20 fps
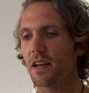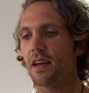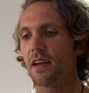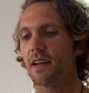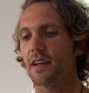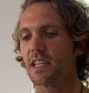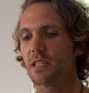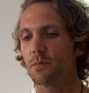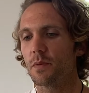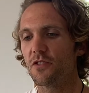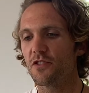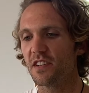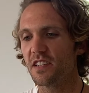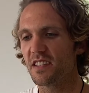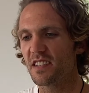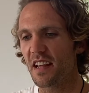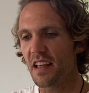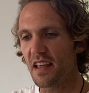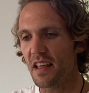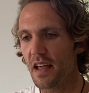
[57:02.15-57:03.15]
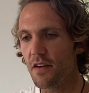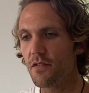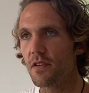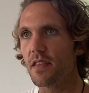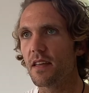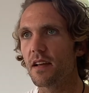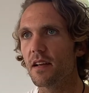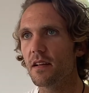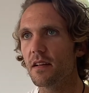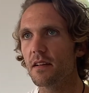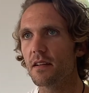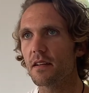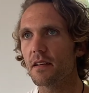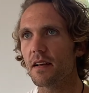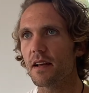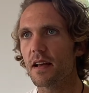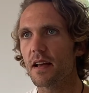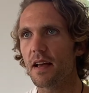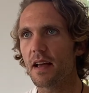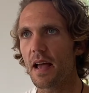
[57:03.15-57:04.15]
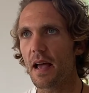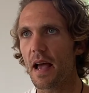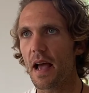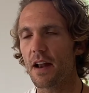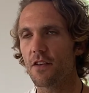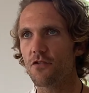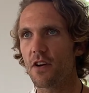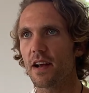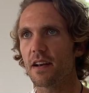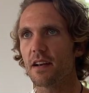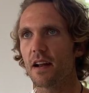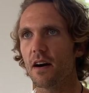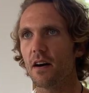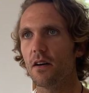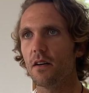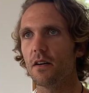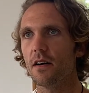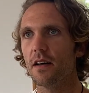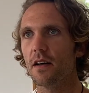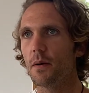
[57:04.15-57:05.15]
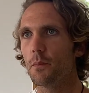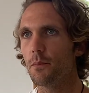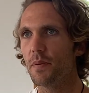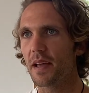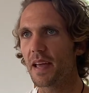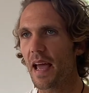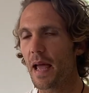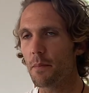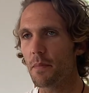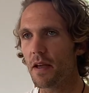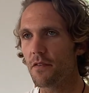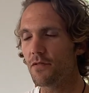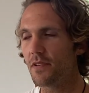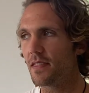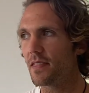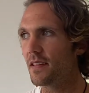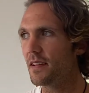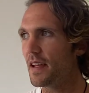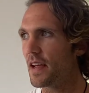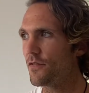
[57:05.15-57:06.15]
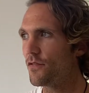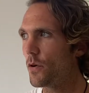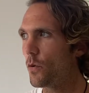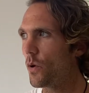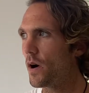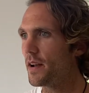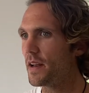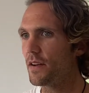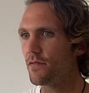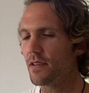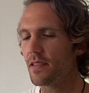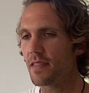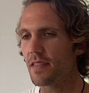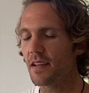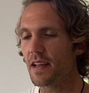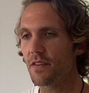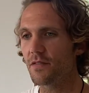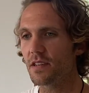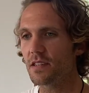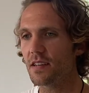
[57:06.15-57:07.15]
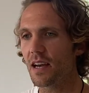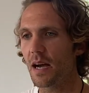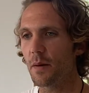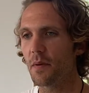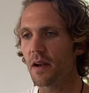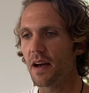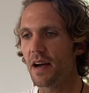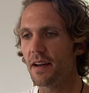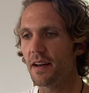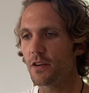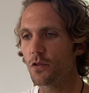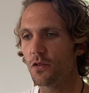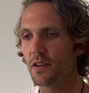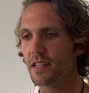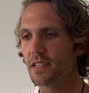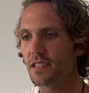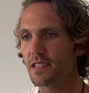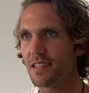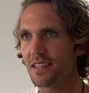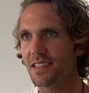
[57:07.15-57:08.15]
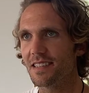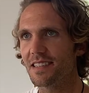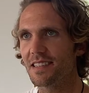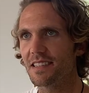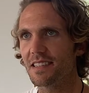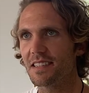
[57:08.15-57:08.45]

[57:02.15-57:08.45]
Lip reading: I experienced everything, and right now it became everything, everyone, everything, every timeline. It all exists.